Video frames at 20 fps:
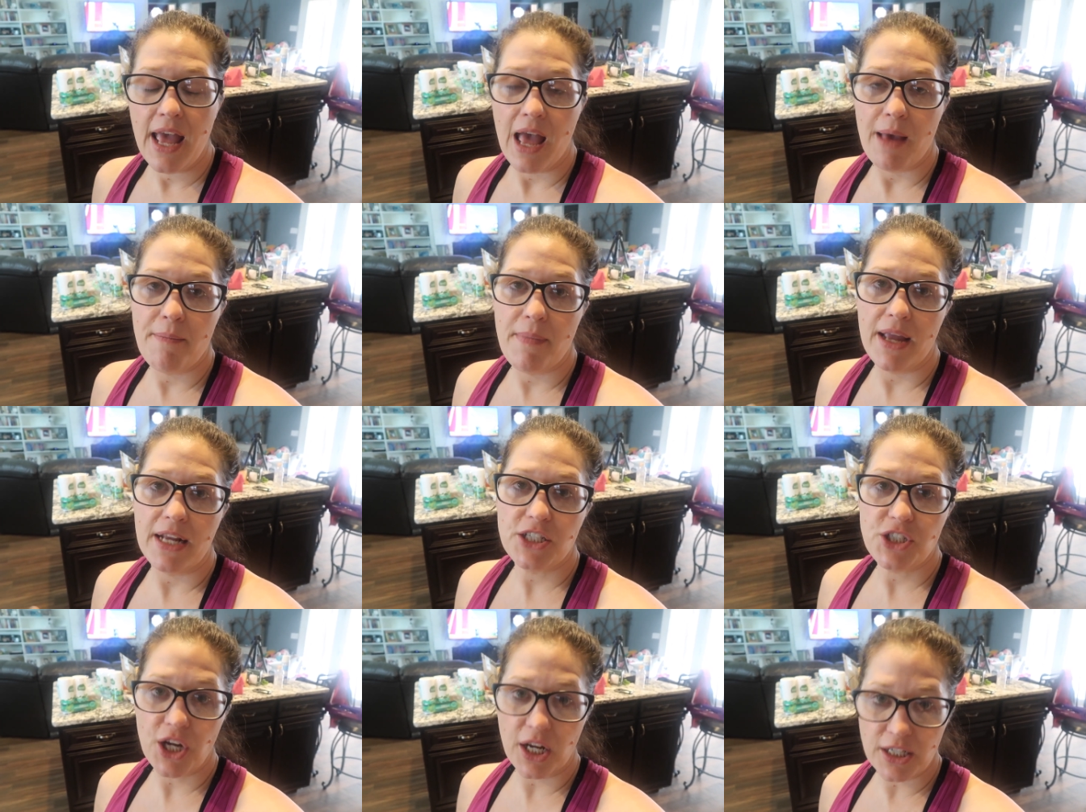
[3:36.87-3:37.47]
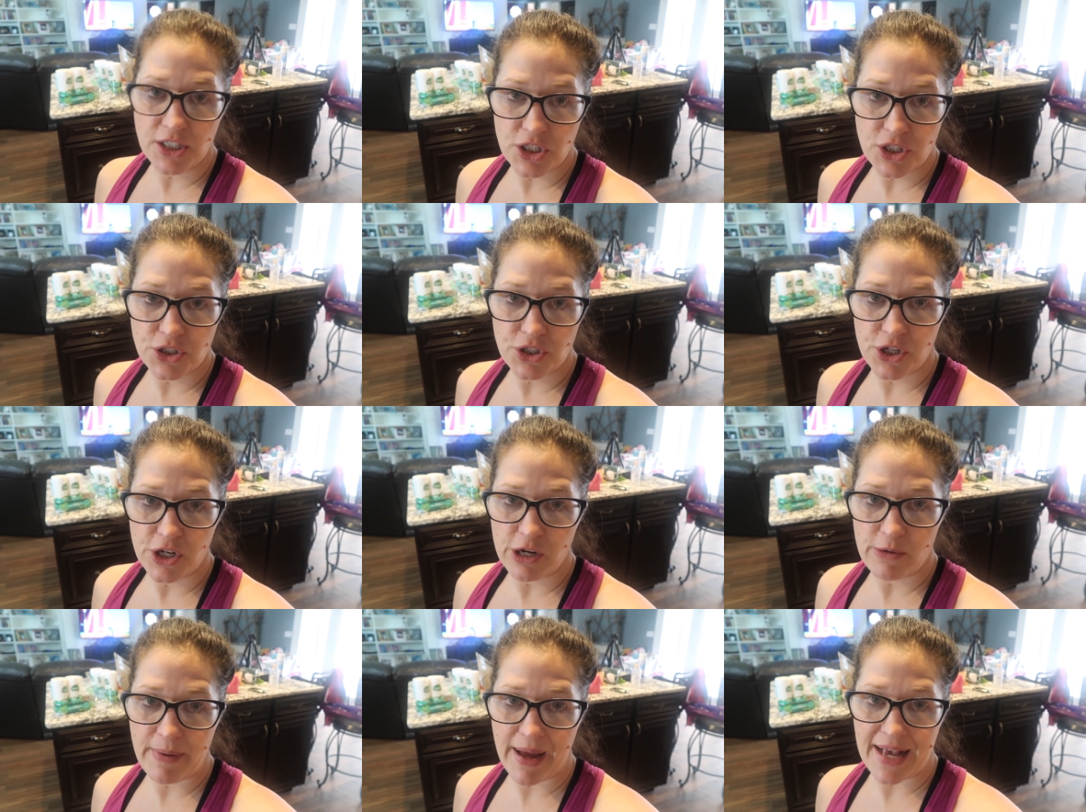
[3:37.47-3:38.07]
and make changes
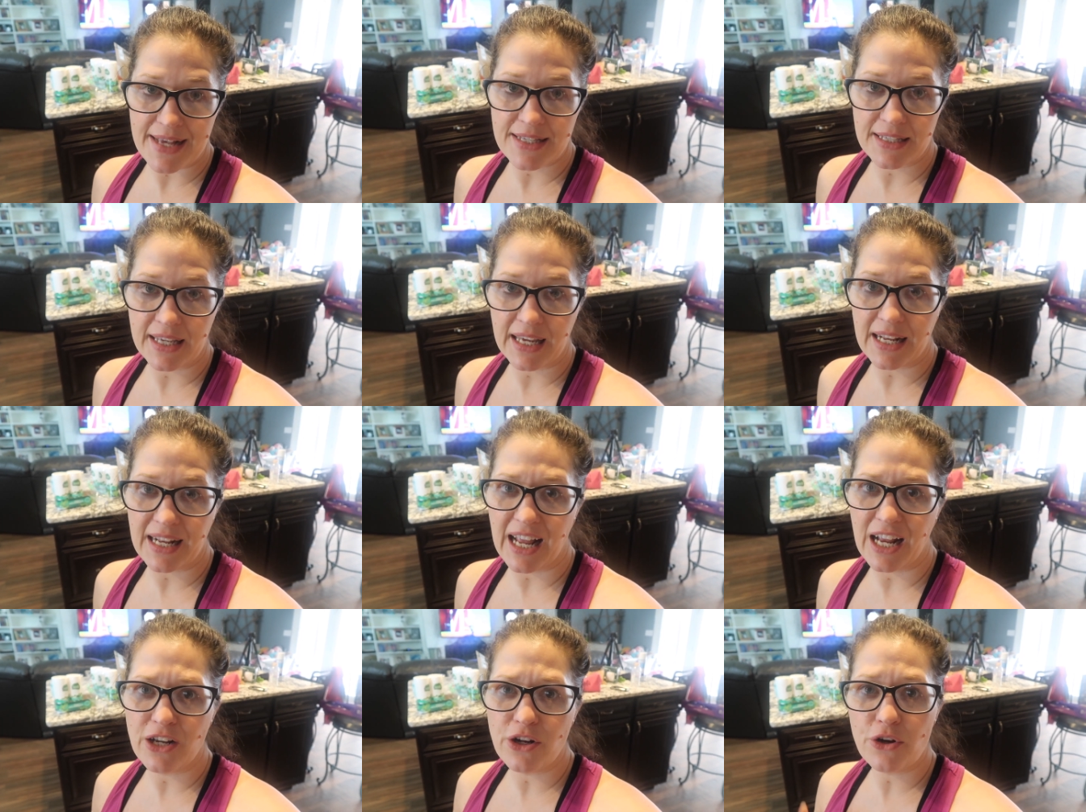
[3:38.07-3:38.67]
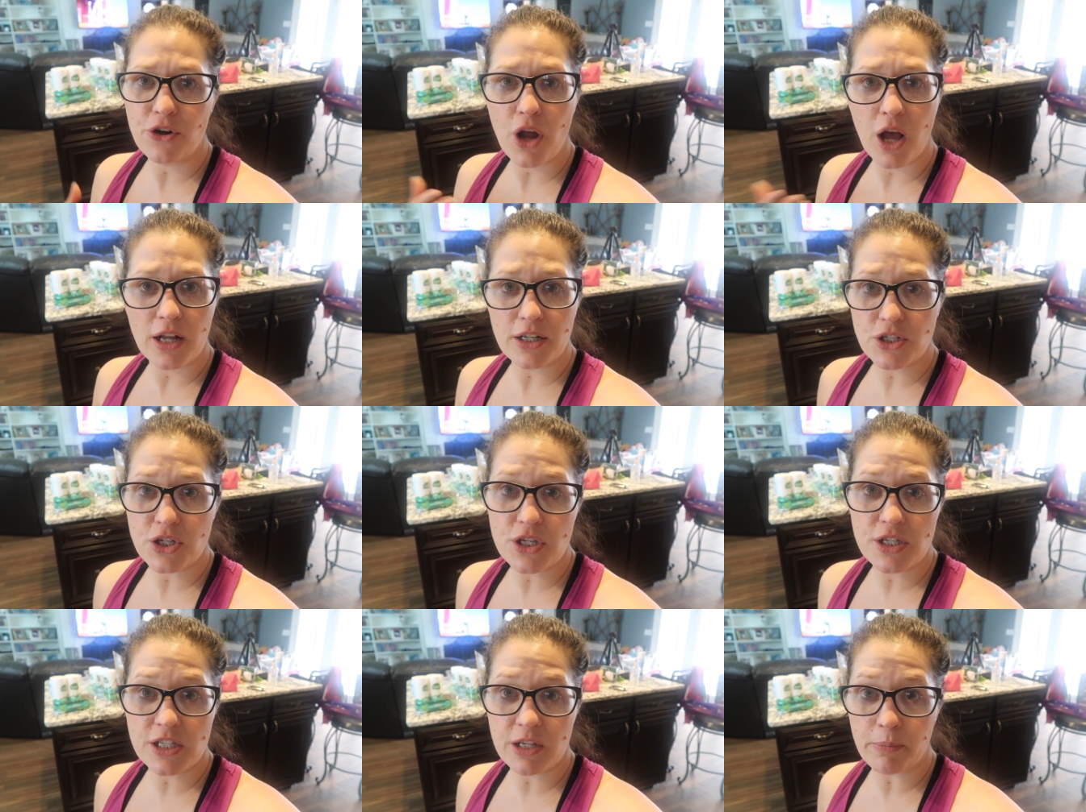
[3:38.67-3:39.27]
to your basket and you're
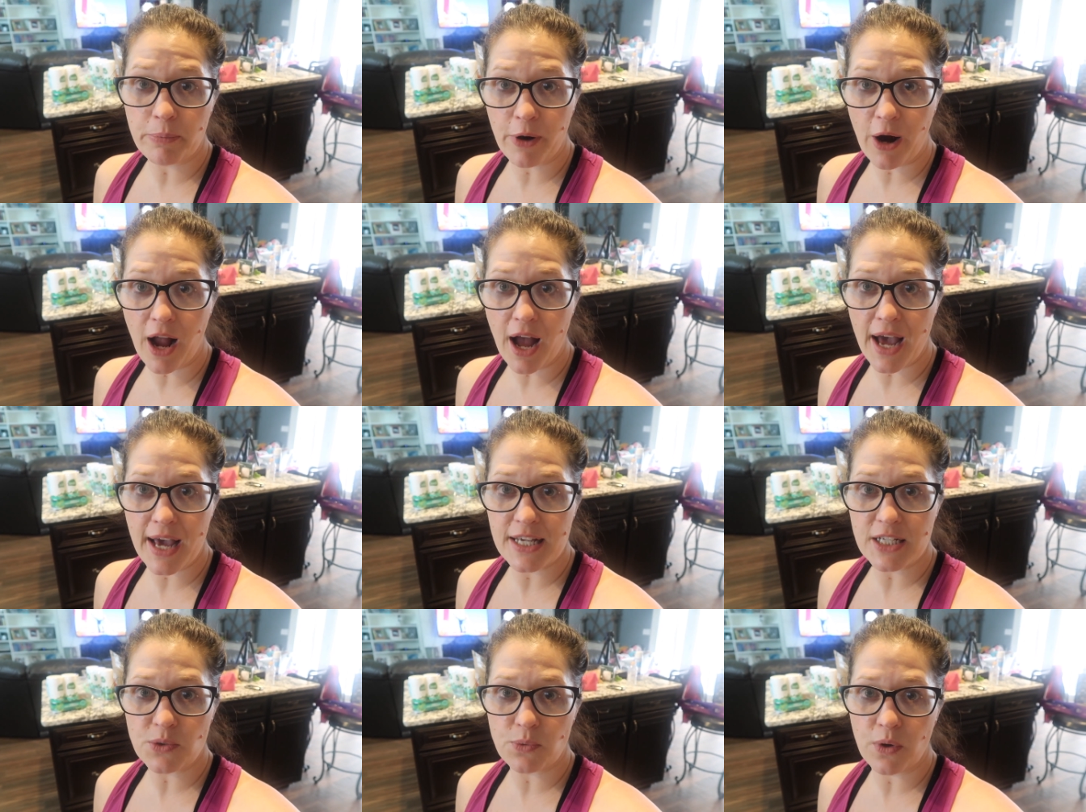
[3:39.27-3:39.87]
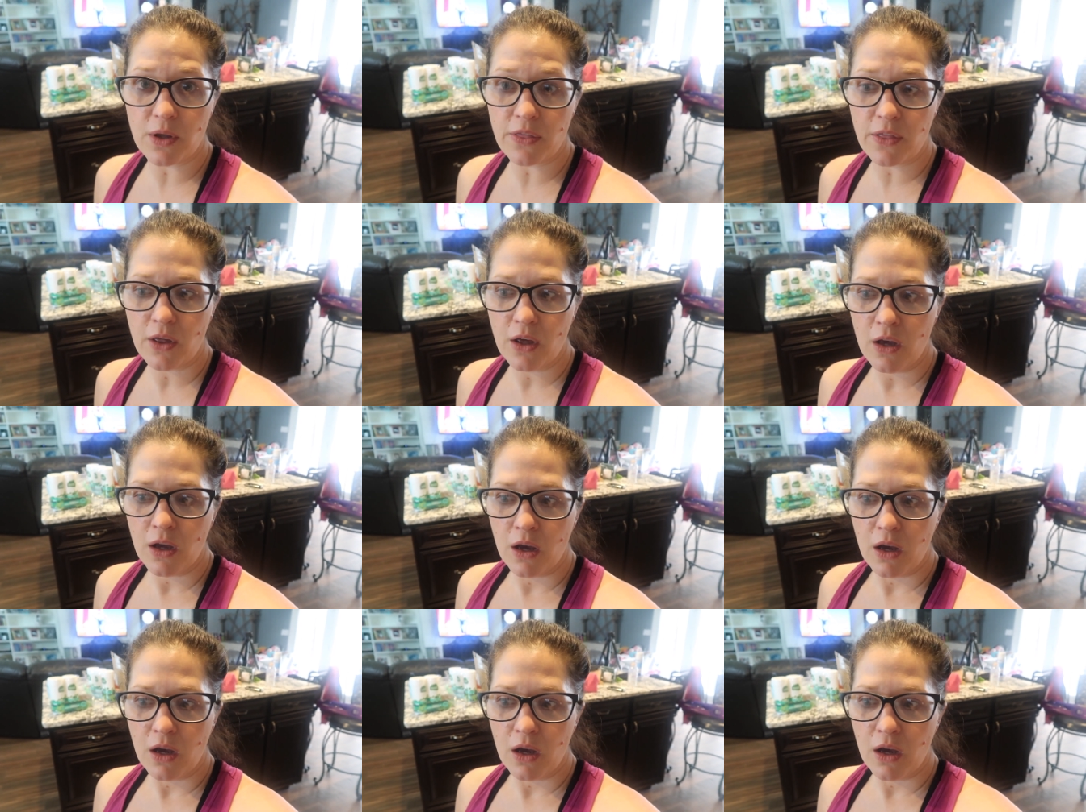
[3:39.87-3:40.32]
not just surprised with,